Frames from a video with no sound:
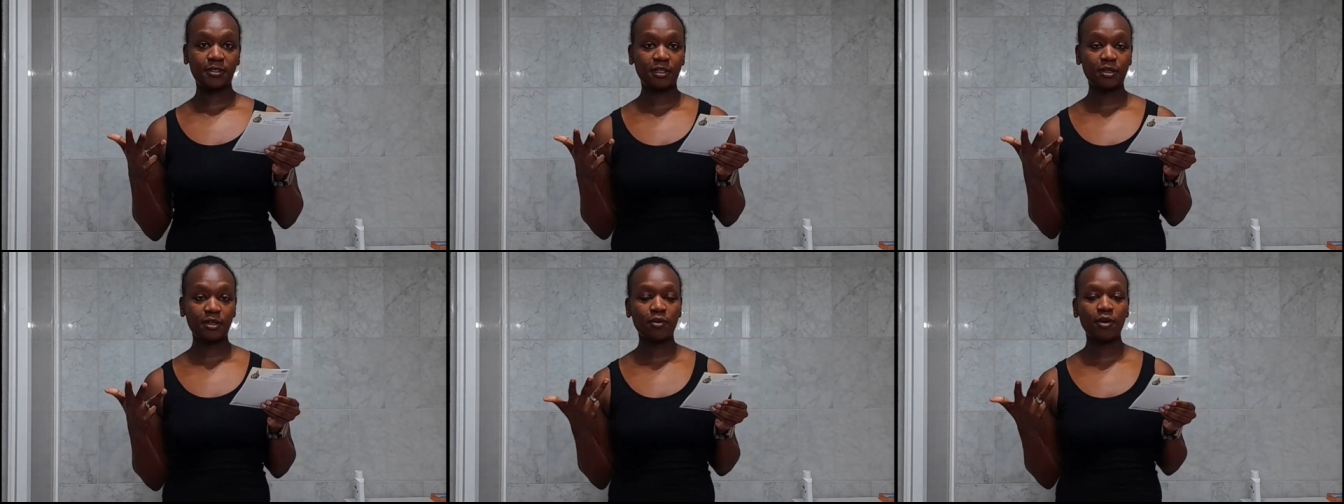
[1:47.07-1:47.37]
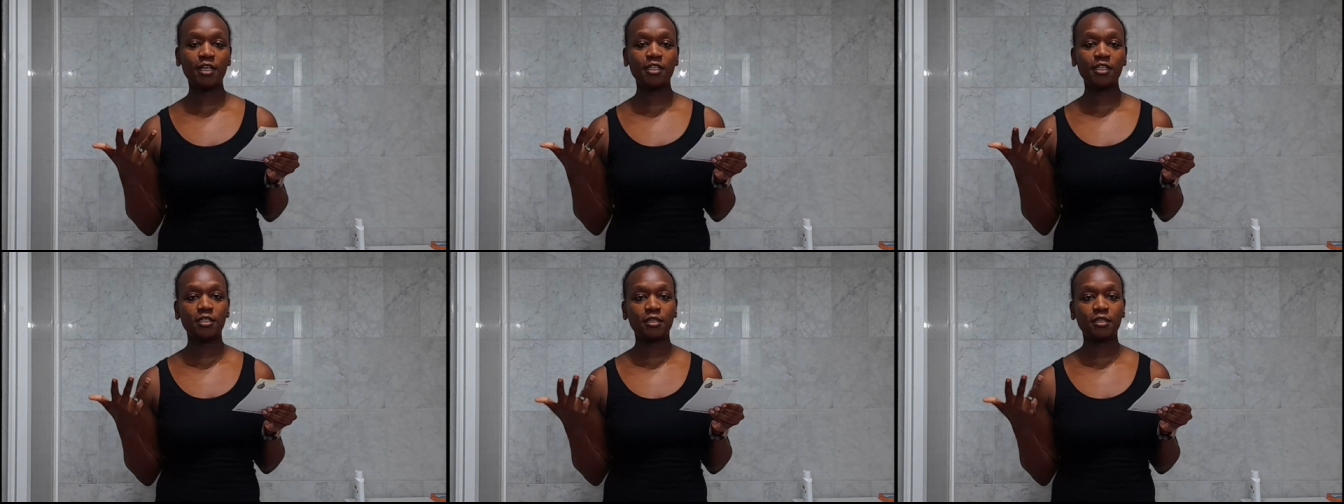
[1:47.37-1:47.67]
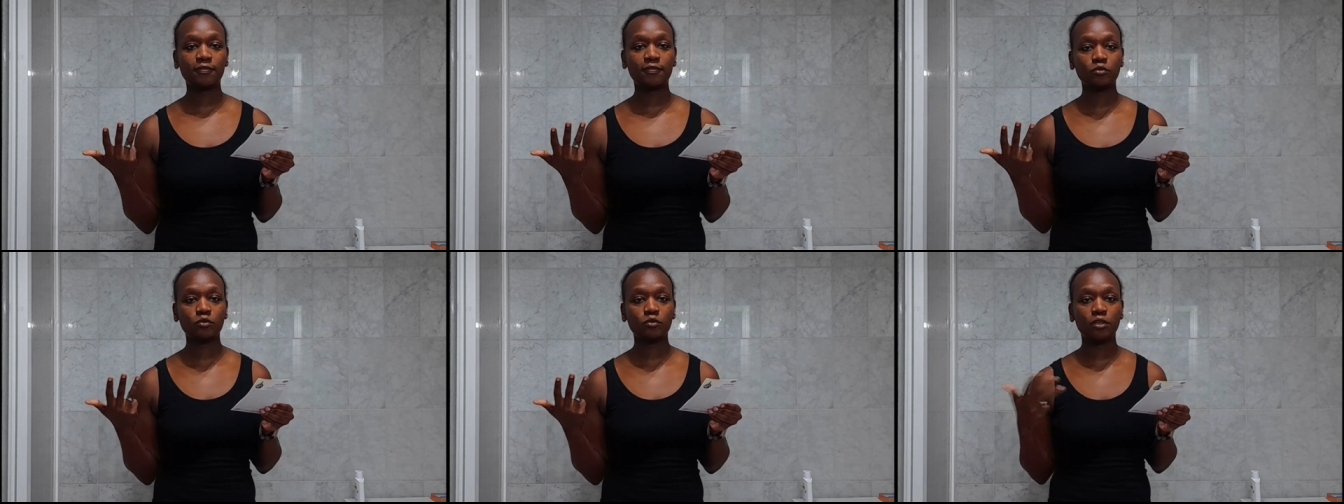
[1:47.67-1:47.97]
They were nice
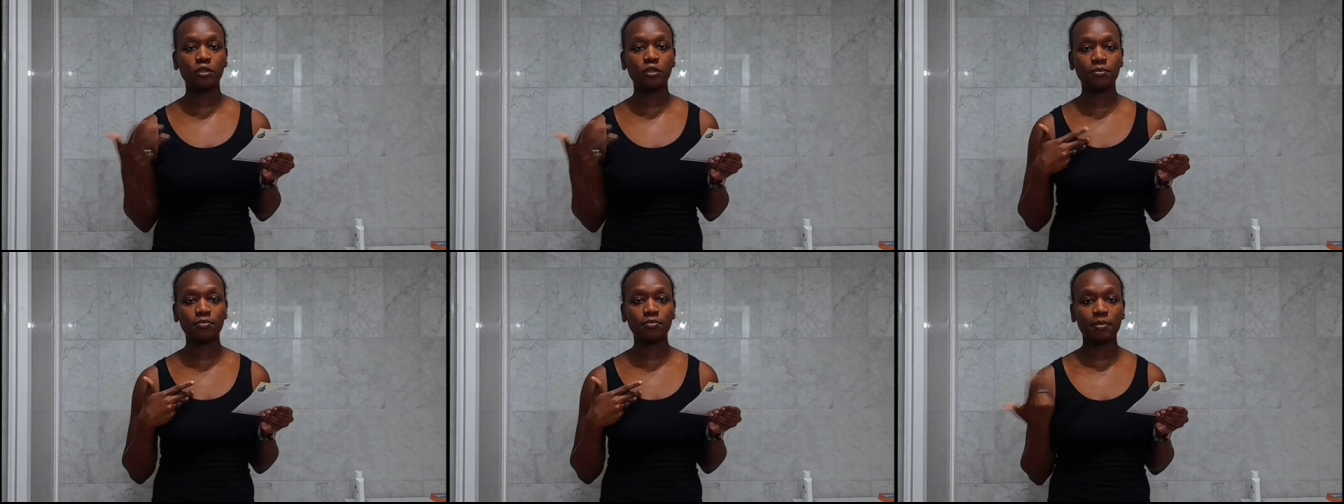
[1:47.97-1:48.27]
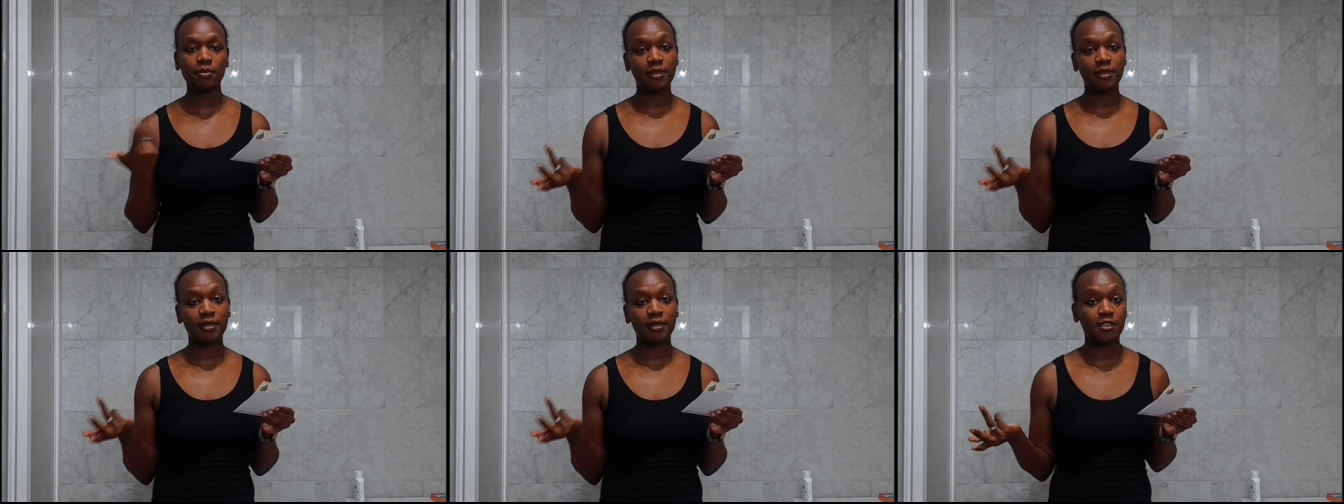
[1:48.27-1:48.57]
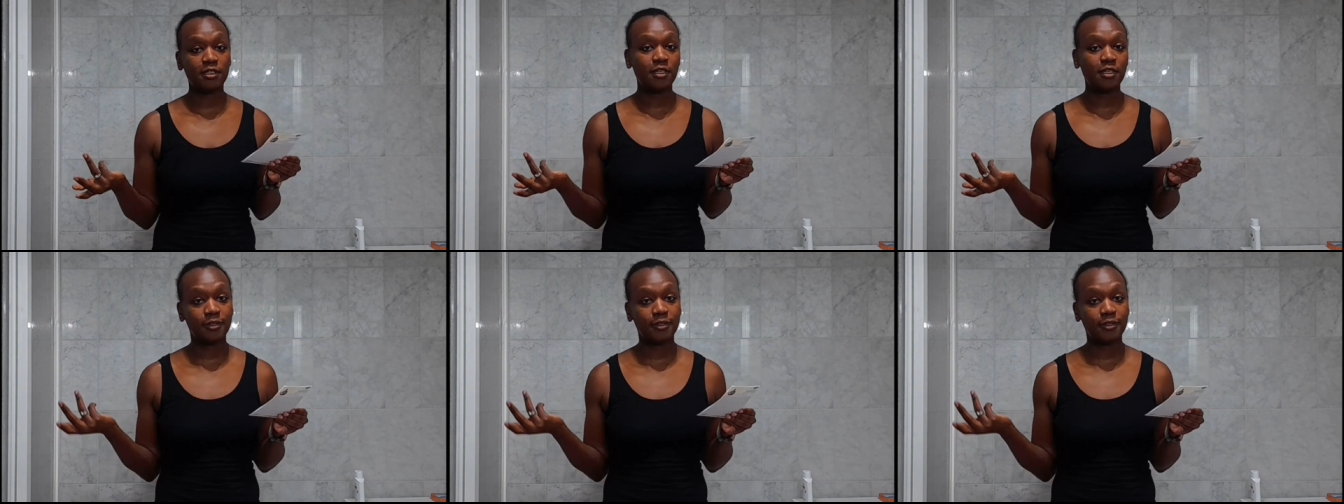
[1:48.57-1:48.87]
enough to get me a plane
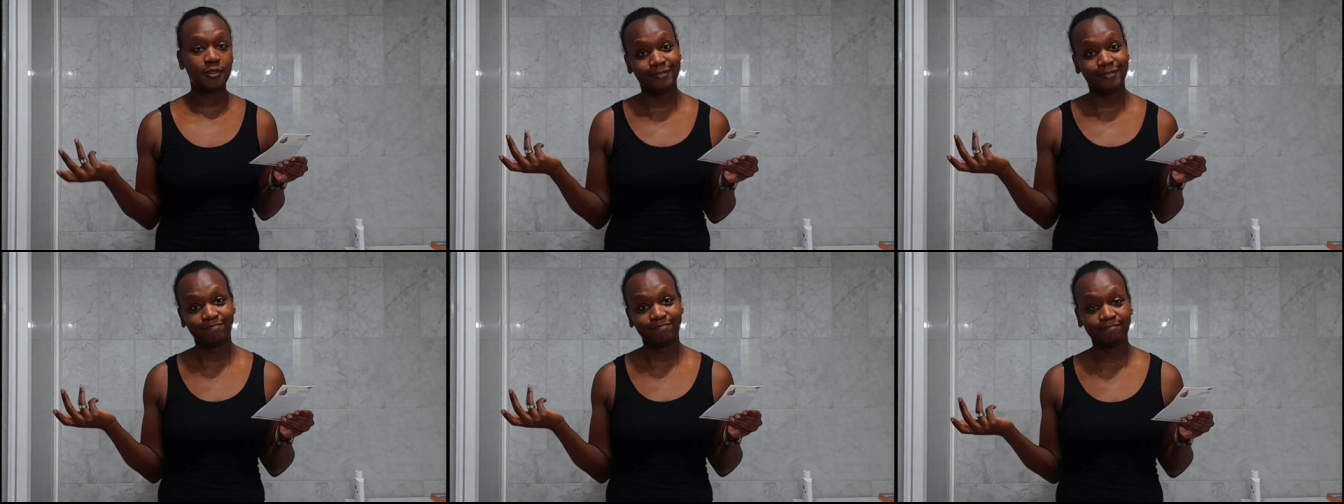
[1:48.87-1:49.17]
ticket.